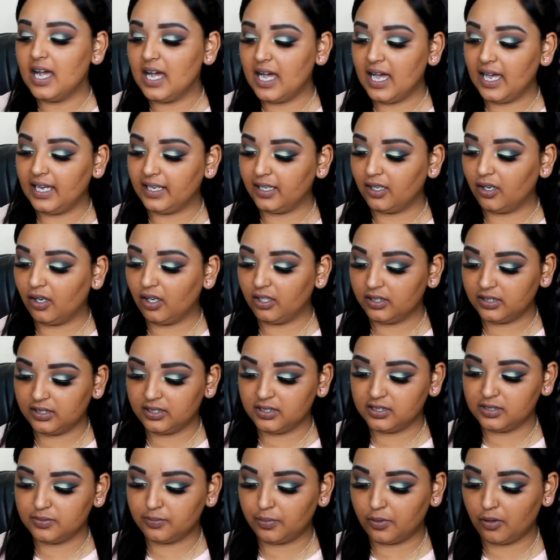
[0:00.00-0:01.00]
I got
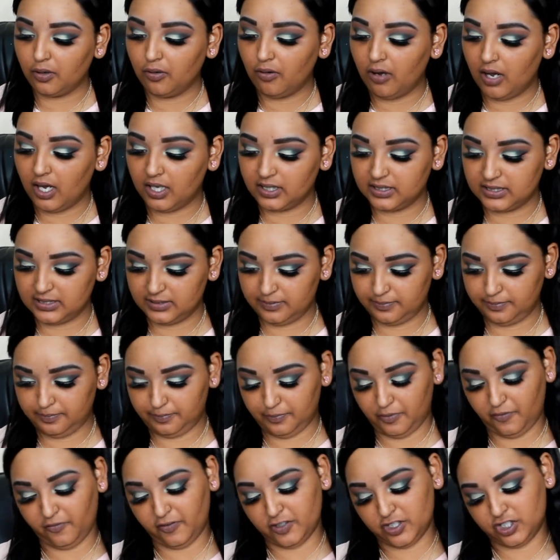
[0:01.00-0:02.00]
this Pro Artist
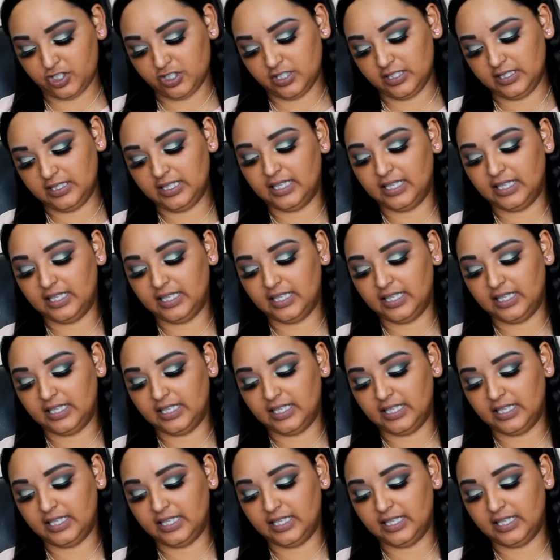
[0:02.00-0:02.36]
Professional